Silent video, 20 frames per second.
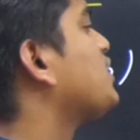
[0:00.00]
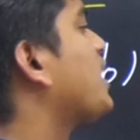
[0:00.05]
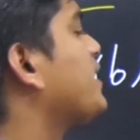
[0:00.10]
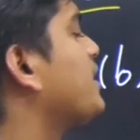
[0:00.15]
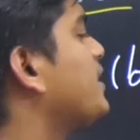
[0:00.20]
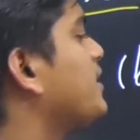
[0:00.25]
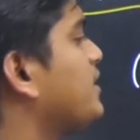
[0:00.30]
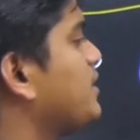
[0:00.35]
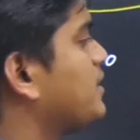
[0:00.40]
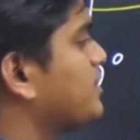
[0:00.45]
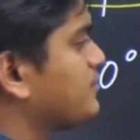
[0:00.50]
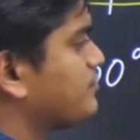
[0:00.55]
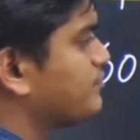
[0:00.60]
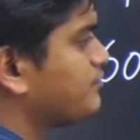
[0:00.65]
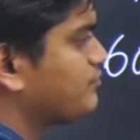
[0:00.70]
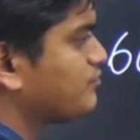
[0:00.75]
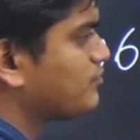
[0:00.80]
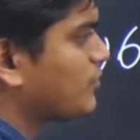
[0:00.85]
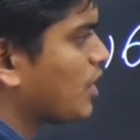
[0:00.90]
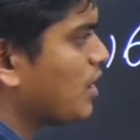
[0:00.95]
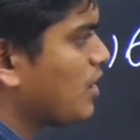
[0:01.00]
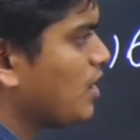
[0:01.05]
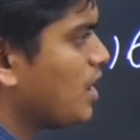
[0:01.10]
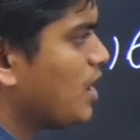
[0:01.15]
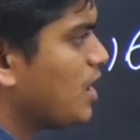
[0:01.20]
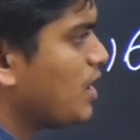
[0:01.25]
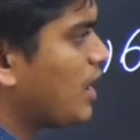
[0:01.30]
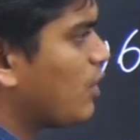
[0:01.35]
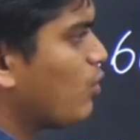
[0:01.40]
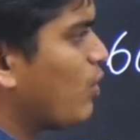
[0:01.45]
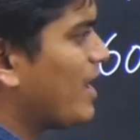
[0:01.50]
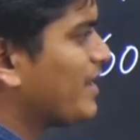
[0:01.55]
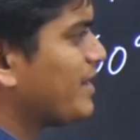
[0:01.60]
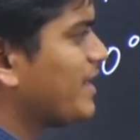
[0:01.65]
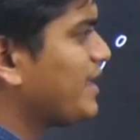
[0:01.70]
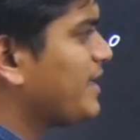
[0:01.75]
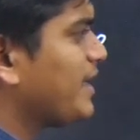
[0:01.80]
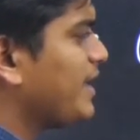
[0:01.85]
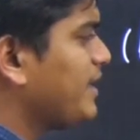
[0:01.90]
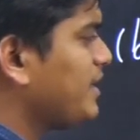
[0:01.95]
30 degree. Now, what they
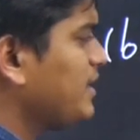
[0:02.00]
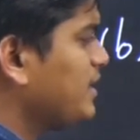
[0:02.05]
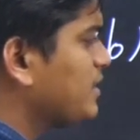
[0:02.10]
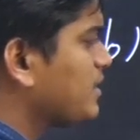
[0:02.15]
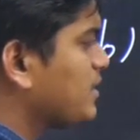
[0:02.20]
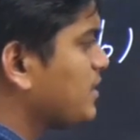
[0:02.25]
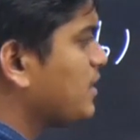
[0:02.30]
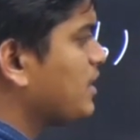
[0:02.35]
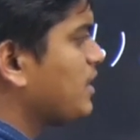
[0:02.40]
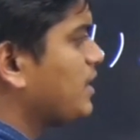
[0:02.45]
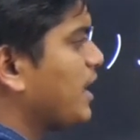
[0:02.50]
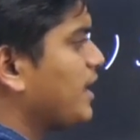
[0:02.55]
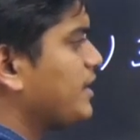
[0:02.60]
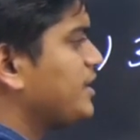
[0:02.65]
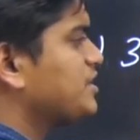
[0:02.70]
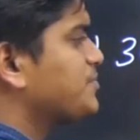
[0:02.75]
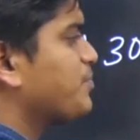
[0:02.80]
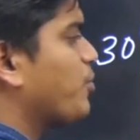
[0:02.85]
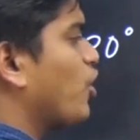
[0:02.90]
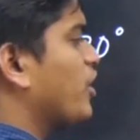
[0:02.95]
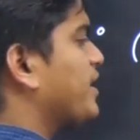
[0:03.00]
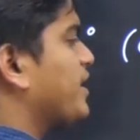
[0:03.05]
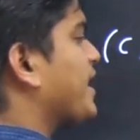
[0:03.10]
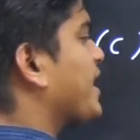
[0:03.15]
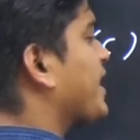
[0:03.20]
are telling? Now, this point